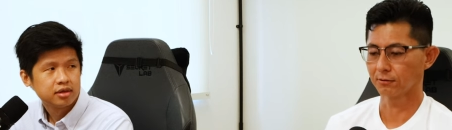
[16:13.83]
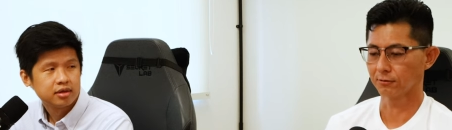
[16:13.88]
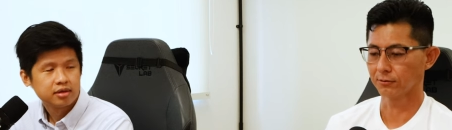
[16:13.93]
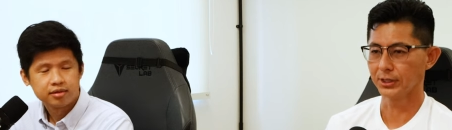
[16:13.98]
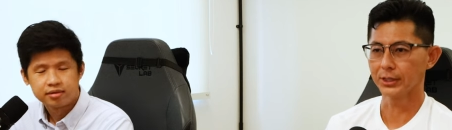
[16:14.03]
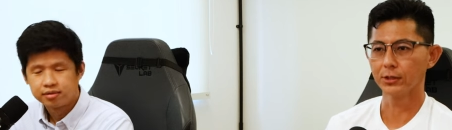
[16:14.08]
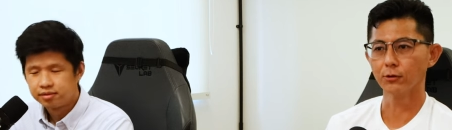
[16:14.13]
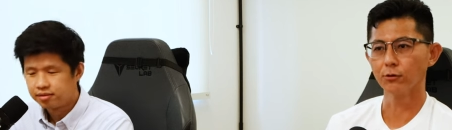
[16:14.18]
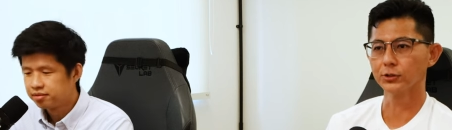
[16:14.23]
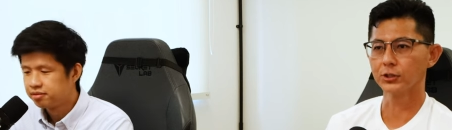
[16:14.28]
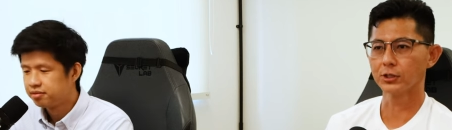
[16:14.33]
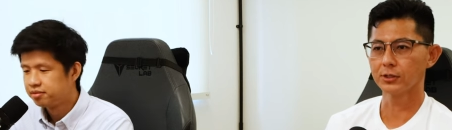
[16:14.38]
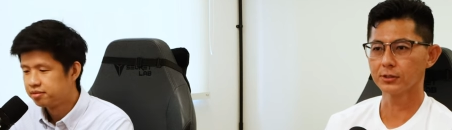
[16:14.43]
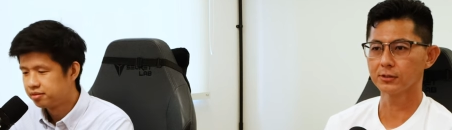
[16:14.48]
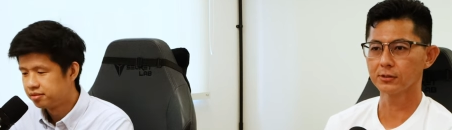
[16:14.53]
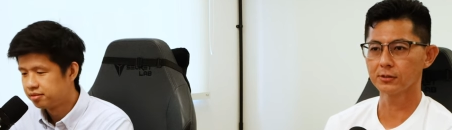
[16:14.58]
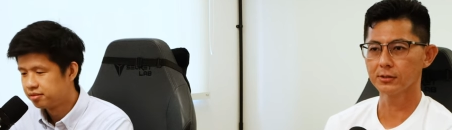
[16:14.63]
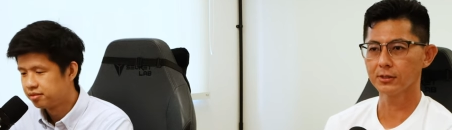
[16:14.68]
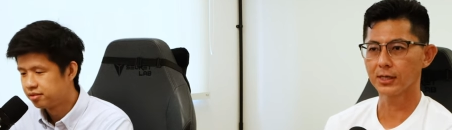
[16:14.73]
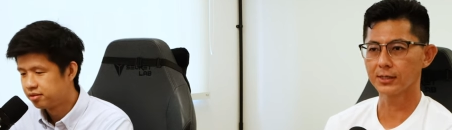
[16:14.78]
Speaker 1: or
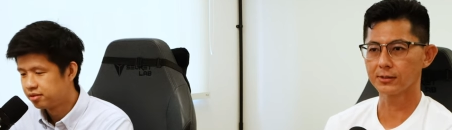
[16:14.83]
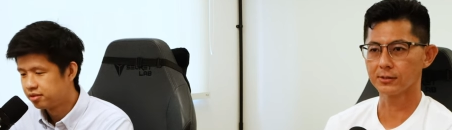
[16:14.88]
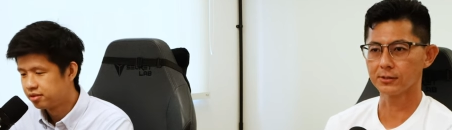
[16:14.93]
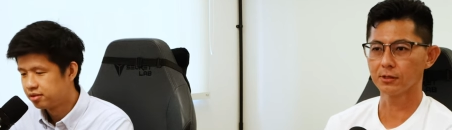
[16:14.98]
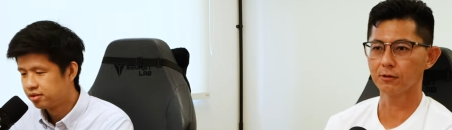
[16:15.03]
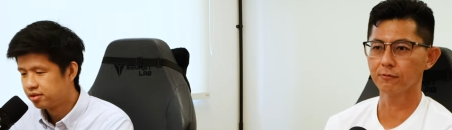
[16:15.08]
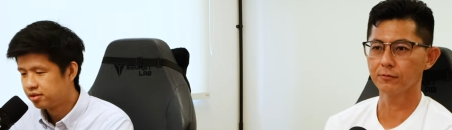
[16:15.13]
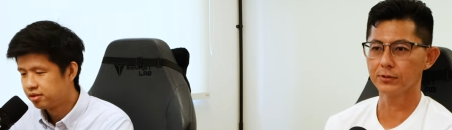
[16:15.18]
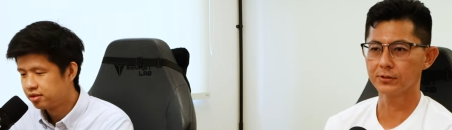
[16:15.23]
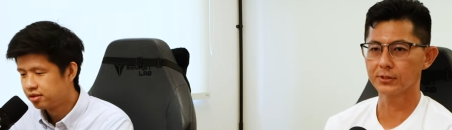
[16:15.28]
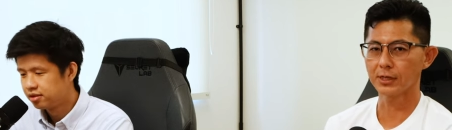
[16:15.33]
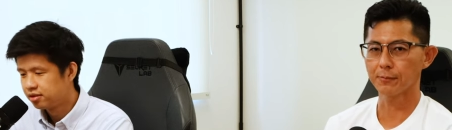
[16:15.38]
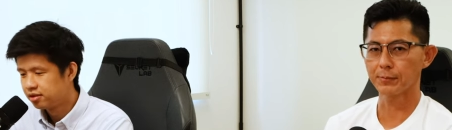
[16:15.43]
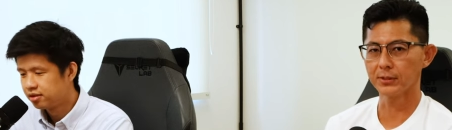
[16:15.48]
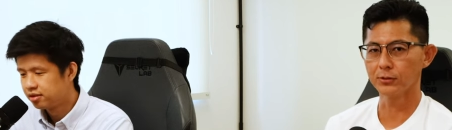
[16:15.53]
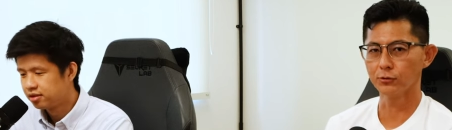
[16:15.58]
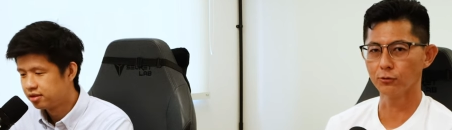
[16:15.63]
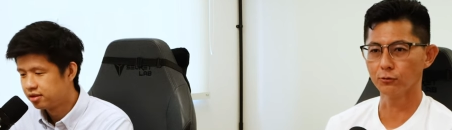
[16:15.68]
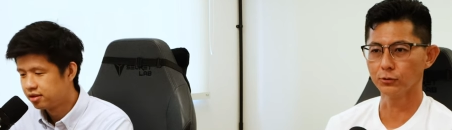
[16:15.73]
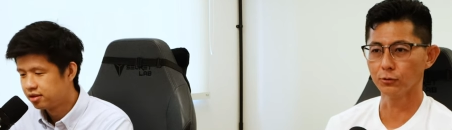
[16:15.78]
negotiation as a service. That
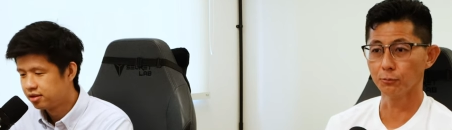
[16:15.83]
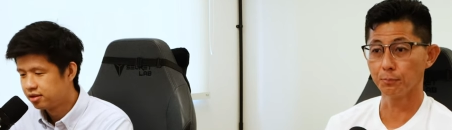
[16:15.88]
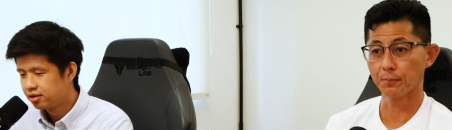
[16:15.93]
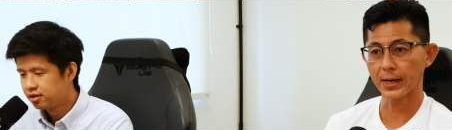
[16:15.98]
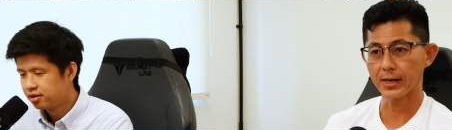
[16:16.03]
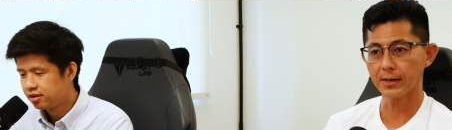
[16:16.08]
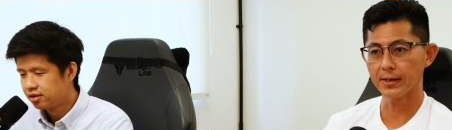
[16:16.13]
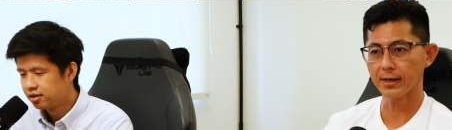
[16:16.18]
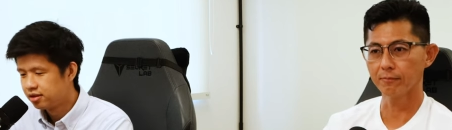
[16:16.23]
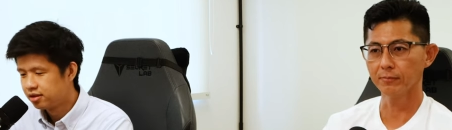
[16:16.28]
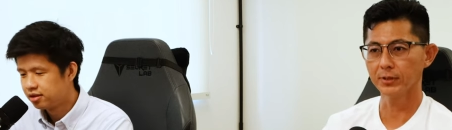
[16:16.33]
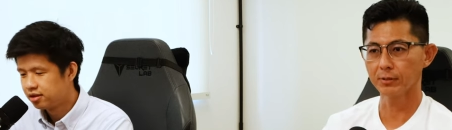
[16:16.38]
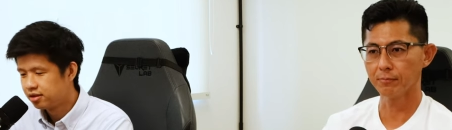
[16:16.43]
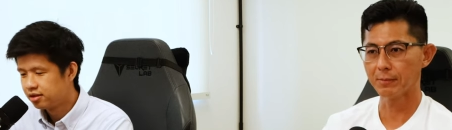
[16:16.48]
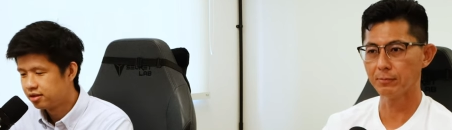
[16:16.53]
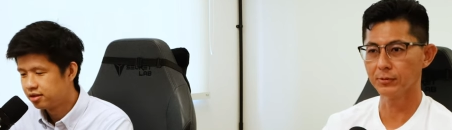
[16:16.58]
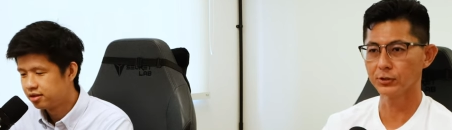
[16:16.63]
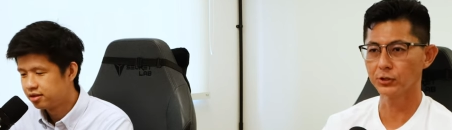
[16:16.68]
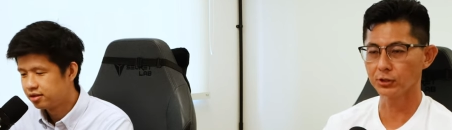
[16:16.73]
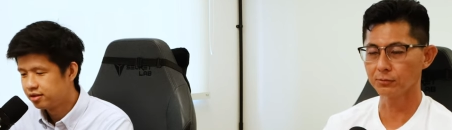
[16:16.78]
means you you pay them the
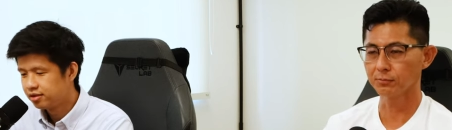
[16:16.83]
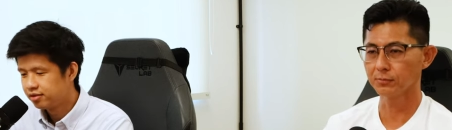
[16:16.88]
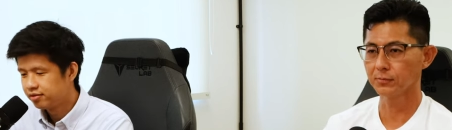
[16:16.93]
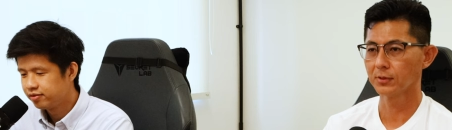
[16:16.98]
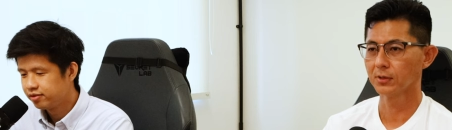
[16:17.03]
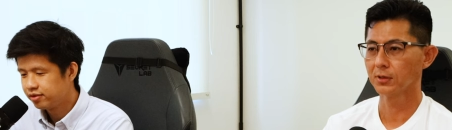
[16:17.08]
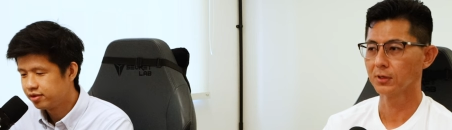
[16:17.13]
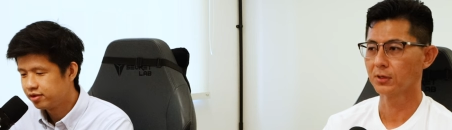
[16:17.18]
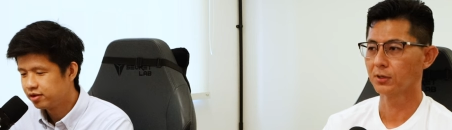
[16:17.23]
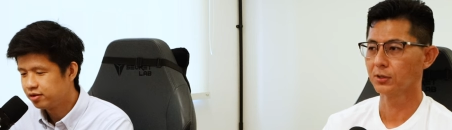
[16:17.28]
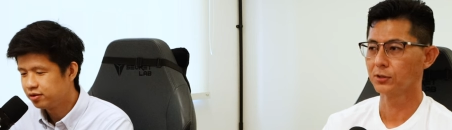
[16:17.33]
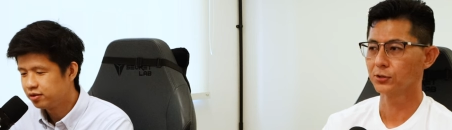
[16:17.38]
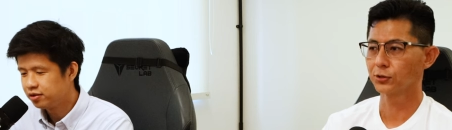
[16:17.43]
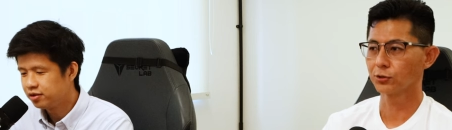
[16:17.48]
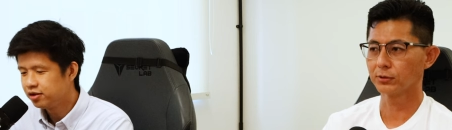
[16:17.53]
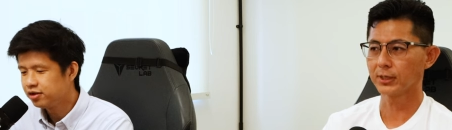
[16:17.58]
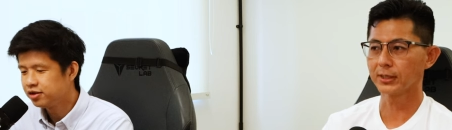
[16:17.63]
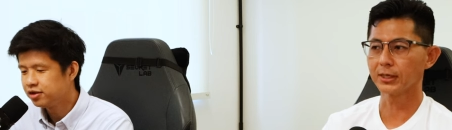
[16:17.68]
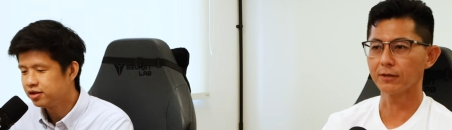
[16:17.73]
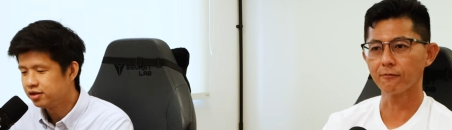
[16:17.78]
membership, the so cost.